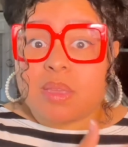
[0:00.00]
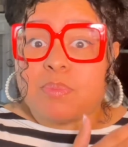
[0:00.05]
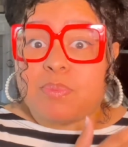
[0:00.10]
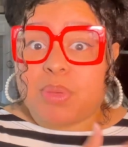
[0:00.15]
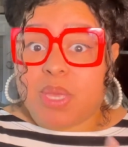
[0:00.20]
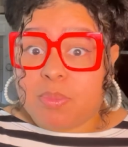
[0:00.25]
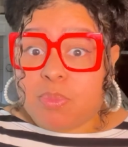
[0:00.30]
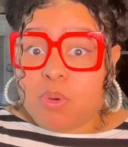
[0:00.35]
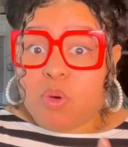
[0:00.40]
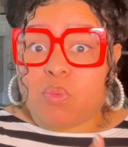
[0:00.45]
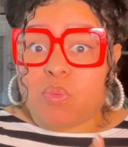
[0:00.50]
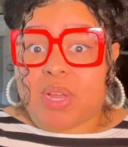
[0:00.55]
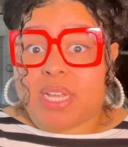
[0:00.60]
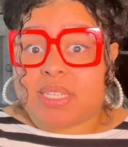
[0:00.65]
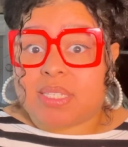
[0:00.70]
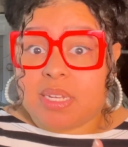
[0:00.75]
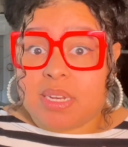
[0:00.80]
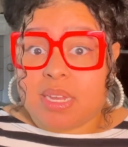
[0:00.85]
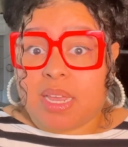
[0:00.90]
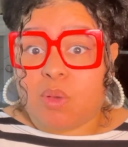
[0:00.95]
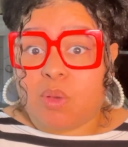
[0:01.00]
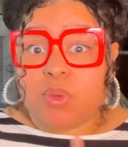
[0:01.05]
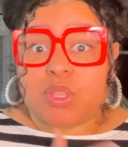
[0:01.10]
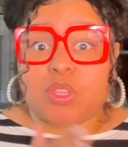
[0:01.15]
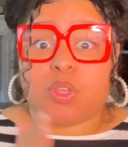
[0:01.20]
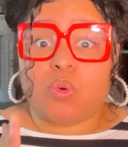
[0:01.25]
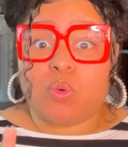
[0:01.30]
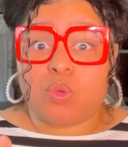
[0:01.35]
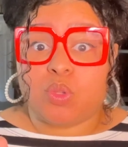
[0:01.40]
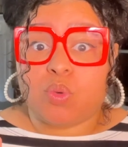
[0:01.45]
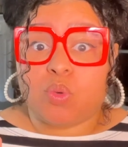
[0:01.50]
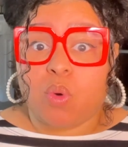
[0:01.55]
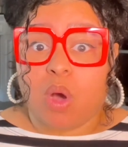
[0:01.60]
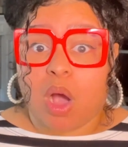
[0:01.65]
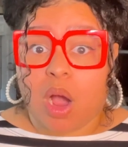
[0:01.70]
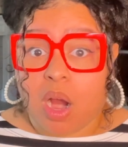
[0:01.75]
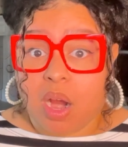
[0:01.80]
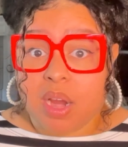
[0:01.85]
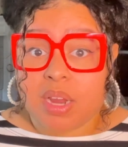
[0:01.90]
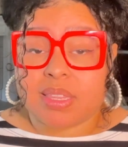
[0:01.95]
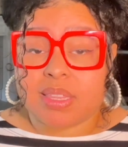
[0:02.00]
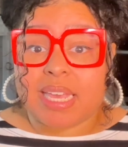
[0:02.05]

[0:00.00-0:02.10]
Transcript: people resonate with who you are.